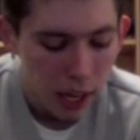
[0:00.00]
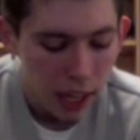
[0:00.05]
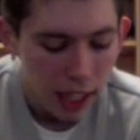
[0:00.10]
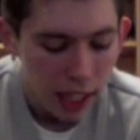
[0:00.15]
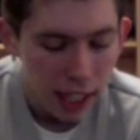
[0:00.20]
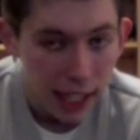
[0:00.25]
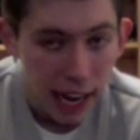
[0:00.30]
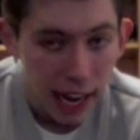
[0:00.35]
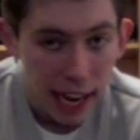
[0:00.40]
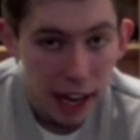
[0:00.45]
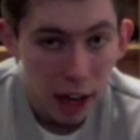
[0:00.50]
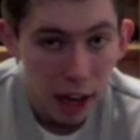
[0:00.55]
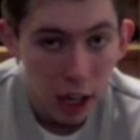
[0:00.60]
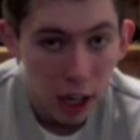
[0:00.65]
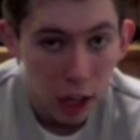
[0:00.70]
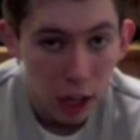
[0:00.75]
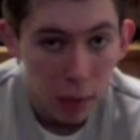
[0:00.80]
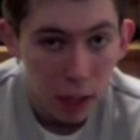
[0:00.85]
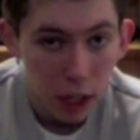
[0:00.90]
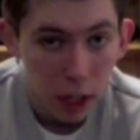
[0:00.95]
Today I'm
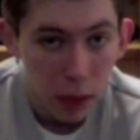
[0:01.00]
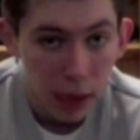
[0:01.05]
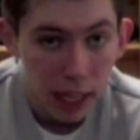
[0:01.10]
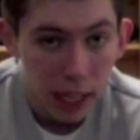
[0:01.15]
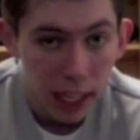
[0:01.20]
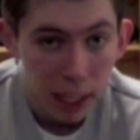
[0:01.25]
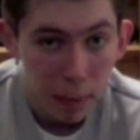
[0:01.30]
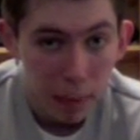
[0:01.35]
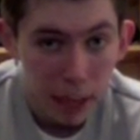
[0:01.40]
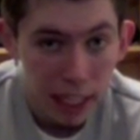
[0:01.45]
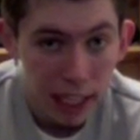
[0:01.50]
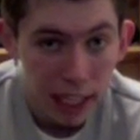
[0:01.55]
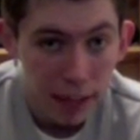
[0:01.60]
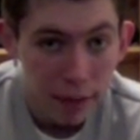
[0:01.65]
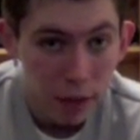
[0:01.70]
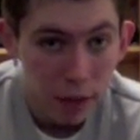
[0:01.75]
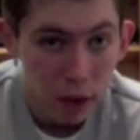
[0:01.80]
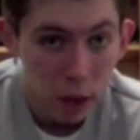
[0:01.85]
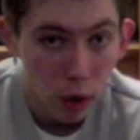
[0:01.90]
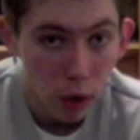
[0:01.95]
going to be doing, especially
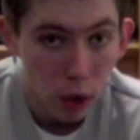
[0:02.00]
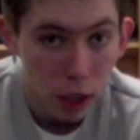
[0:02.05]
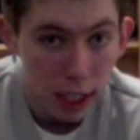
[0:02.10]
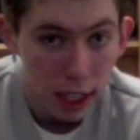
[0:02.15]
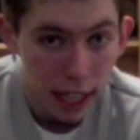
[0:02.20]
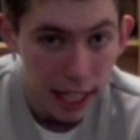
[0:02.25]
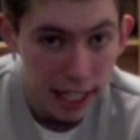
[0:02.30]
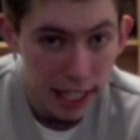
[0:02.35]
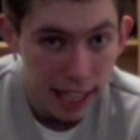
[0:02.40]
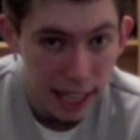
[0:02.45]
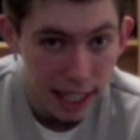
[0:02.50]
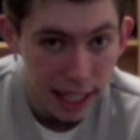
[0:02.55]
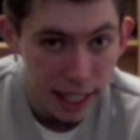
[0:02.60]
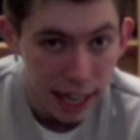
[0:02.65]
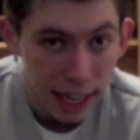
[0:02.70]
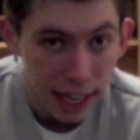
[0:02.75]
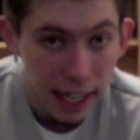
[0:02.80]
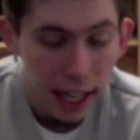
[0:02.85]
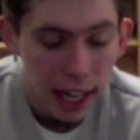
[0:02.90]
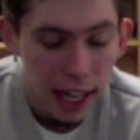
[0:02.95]
for
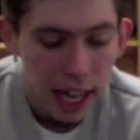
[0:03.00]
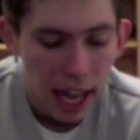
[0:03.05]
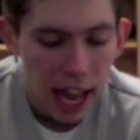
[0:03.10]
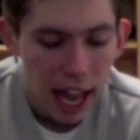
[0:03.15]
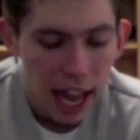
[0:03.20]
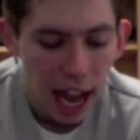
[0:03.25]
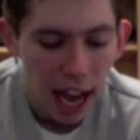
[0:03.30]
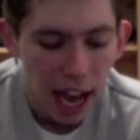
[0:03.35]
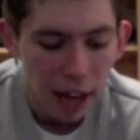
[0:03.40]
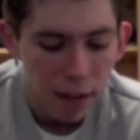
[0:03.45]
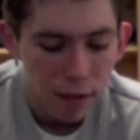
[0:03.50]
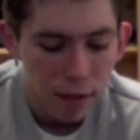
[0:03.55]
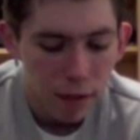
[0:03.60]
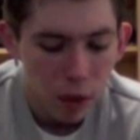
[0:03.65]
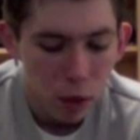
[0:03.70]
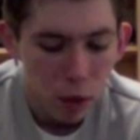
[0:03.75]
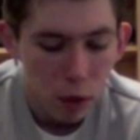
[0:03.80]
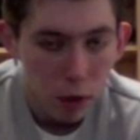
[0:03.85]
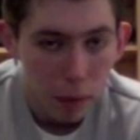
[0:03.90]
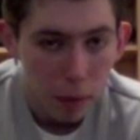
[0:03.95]
Snestastic and
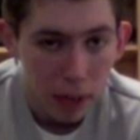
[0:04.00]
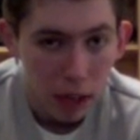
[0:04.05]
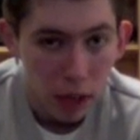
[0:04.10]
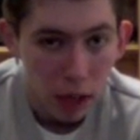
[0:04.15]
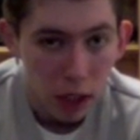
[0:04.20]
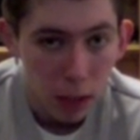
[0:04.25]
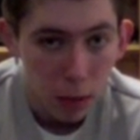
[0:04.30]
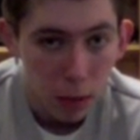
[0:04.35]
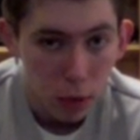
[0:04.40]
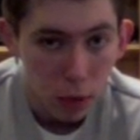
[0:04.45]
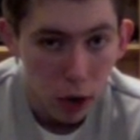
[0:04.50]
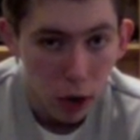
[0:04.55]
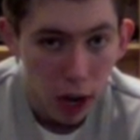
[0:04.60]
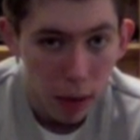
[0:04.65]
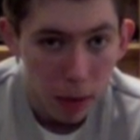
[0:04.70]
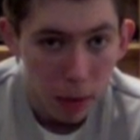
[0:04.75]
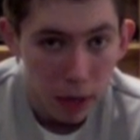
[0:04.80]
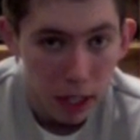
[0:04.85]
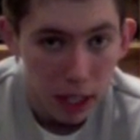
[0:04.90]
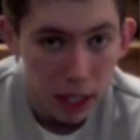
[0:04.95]
for all of my new
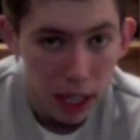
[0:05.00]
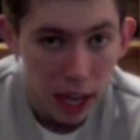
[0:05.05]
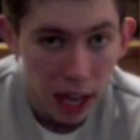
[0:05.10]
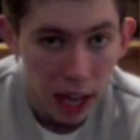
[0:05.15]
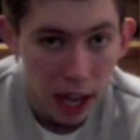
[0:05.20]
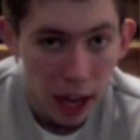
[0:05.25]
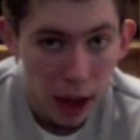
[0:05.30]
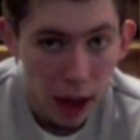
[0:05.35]
subscribers that